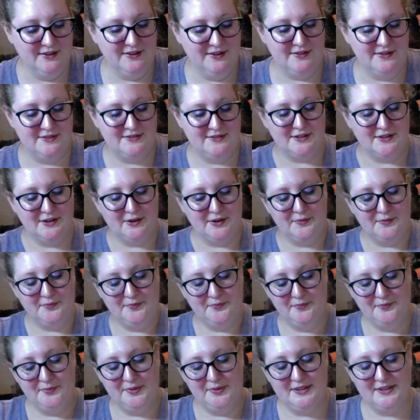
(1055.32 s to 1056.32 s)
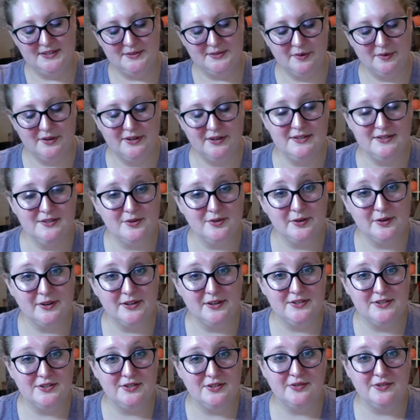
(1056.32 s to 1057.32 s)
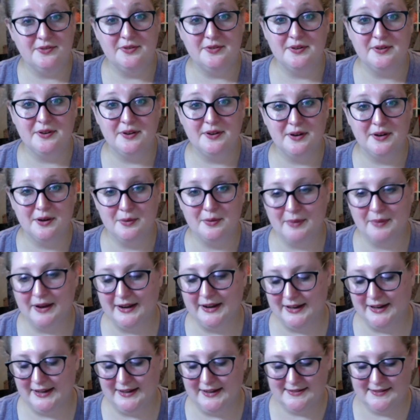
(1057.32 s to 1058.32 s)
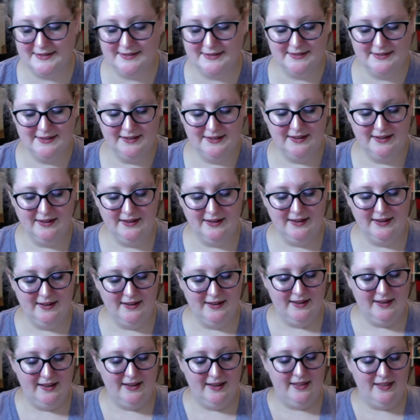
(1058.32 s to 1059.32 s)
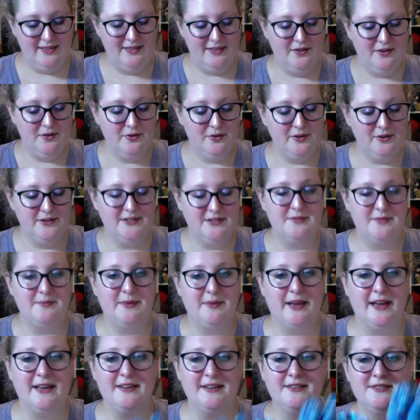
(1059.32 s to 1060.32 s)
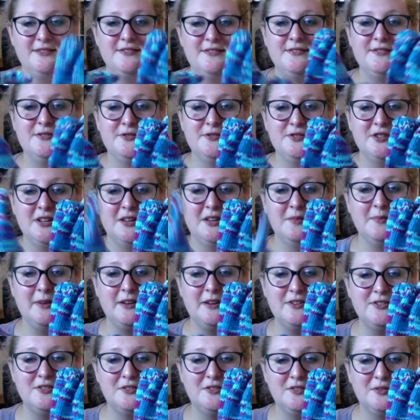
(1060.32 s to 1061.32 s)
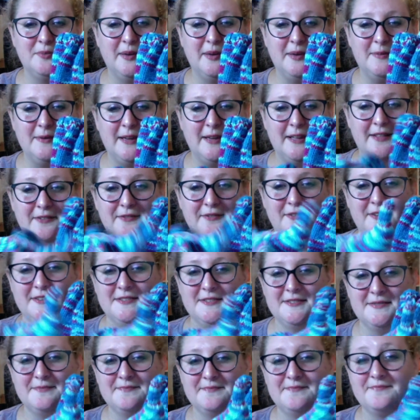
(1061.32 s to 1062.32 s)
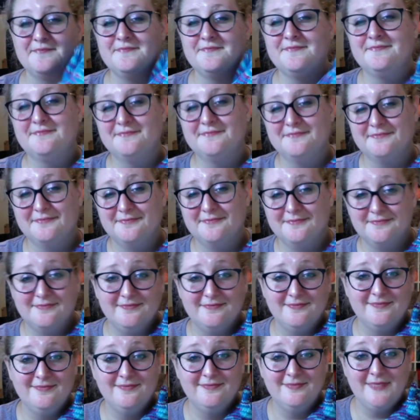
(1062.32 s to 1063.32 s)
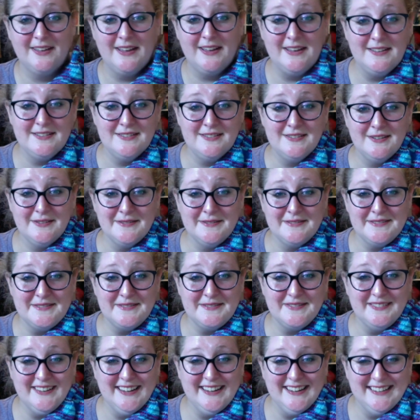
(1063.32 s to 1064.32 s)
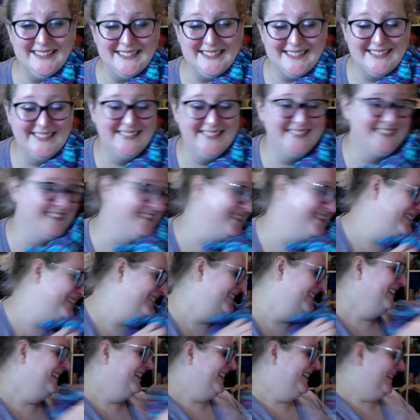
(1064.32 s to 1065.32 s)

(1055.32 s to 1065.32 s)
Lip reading: So, but this one is going to my niece, and they're going to match, so she can match her little baby elephant. It's so sweet.